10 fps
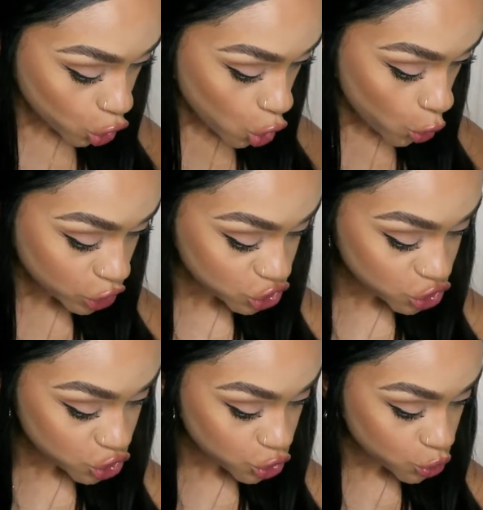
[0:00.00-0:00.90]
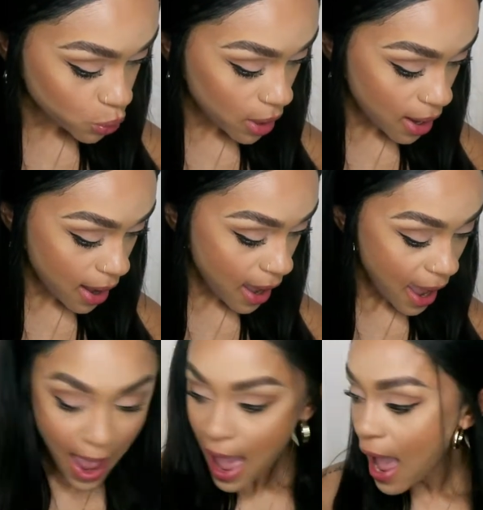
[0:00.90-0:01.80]
going to
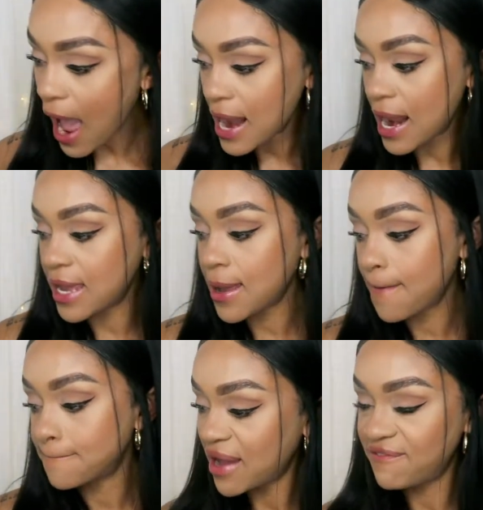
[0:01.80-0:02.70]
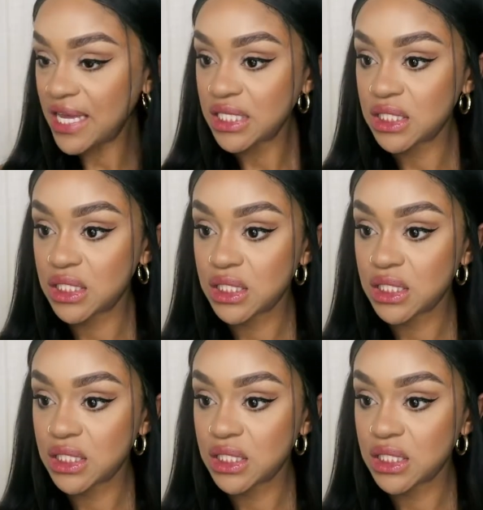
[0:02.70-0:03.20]
highlight my face.